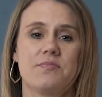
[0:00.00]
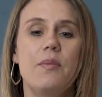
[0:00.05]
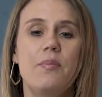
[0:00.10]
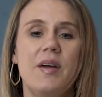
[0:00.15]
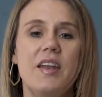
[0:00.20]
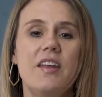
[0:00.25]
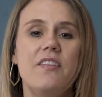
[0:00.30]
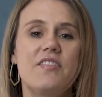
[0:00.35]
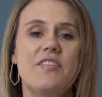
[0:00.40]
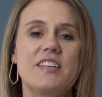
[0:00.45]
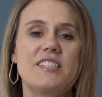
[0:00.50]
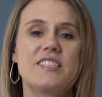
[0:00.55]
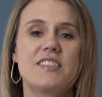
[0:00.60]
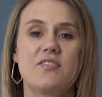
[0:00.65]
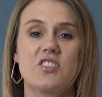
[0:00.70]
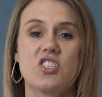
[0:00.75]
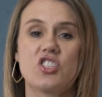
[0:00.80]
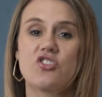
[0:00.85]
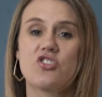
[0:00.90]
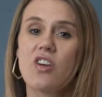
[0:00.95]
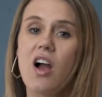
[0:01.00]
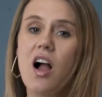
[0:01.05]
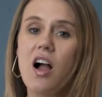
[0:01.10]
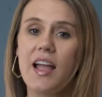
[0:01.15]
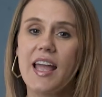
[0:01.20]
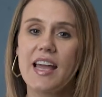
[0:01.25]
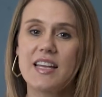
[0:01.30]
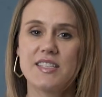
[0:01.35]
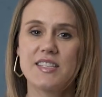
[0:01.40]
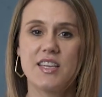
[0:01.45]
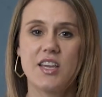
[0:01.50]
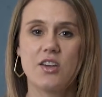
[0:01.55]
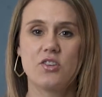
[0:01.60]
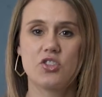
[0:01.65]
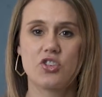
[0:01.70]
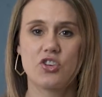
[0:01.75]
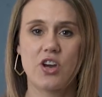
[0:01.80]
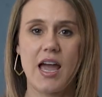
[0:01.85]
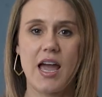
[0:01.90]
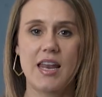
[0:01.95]
The benefits of a strong
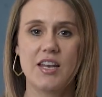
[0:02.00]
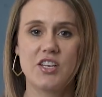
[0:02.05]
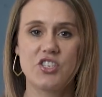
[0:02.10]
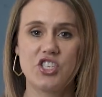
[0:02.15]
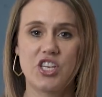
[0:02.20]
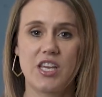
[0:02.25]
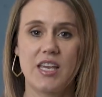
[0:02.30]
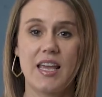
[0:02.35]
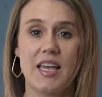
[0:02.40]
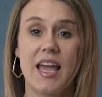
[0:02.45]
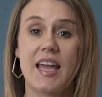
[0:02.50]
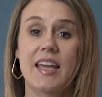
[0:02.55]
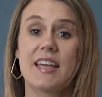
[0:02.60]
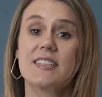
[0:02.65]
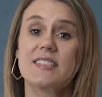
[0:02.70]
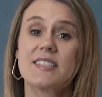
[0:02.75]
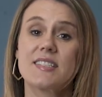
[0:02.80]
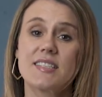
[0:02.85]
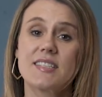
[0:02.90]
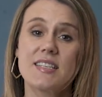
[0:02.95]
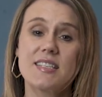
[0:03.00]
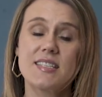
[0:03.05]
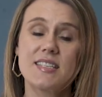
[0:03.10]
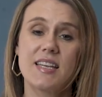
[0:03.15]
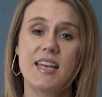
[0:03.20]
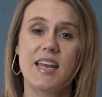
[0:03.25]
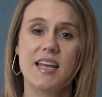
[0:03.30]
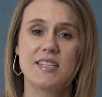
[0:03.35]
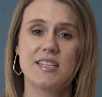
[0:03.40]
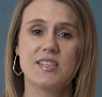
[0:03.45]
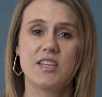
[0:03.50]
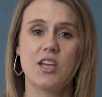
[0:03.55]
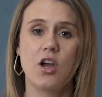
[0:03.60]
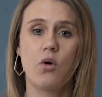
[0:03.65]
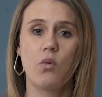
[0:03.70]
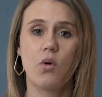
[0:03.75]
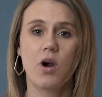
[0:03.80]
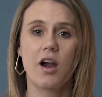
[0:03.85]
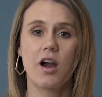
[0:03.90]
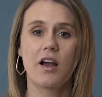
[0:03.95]
SEO strategy and consistent
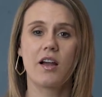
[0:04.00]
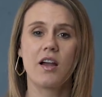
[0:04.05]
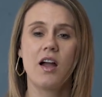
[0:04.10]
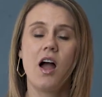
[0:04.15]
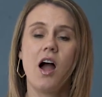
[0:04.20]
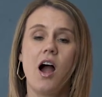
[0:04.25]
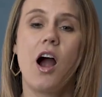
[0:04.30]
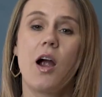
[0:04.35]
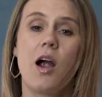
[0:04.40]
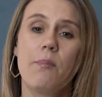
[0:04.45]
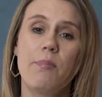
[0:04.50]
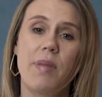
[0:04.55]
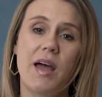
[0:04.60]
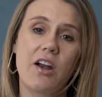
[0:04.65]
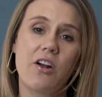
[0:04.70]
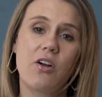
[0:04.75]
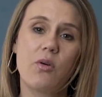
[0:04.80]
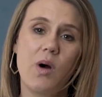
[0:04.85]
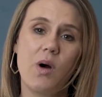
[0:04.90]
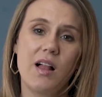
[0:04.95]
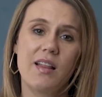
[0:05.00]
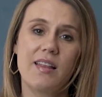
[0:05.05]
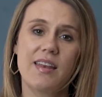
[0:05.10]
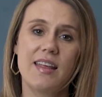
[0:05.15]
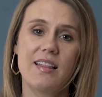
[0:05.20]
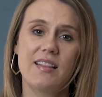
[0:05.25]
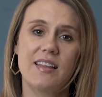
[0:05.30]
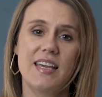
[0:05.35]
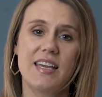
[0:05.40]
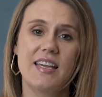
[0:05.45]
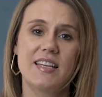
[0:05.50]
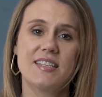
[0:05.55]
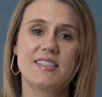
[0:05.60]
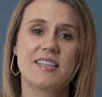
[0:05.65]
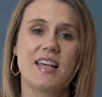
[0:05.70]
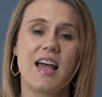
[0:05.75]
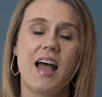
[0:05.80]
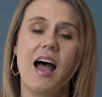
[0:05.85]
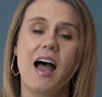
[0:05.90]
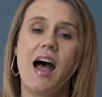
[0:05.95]
SEO work are better quality leads,